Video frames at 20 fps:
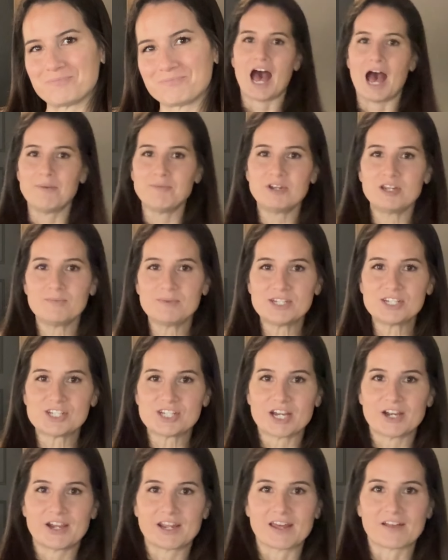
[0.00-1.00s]
I'm going to be
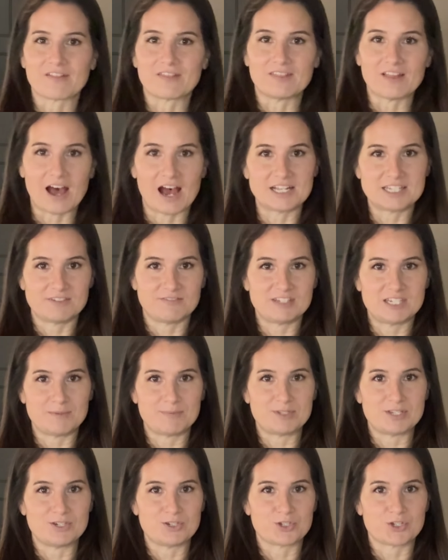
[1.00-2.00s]
sharing lots of
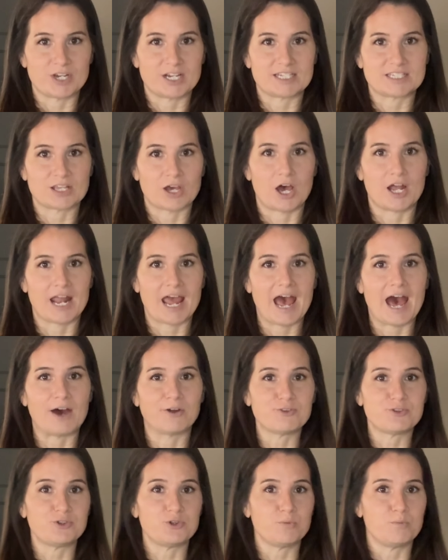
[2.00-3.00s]
tips and tricks on how
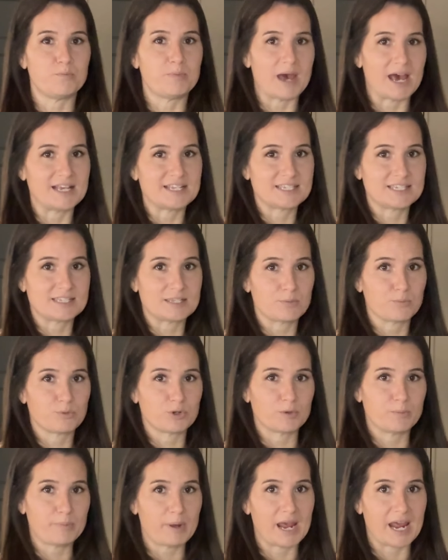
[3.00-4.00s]
to best
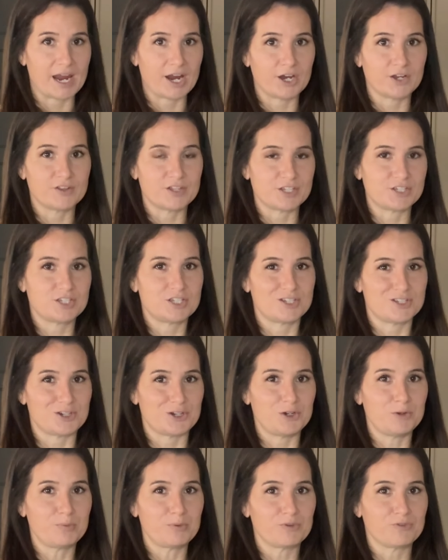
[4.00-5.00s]
prepare this
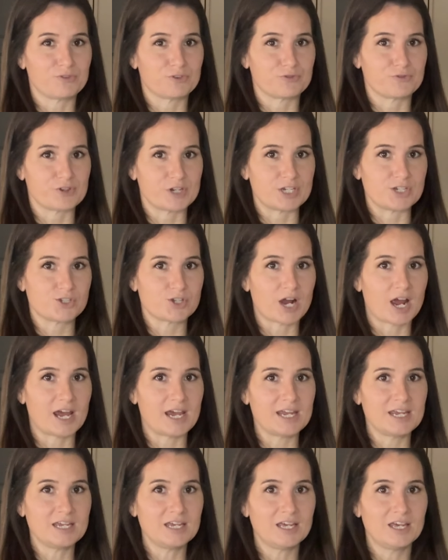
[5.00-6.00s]
soup for freeze
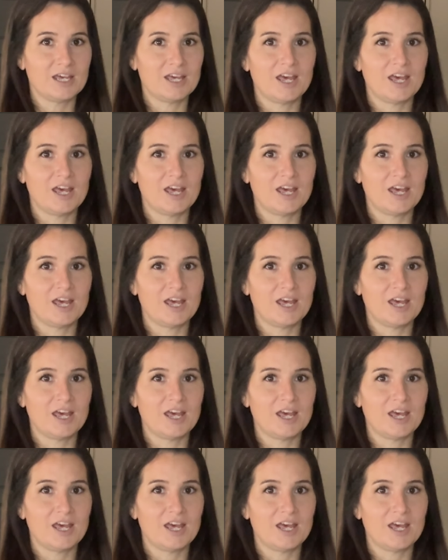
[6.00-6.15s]
drying.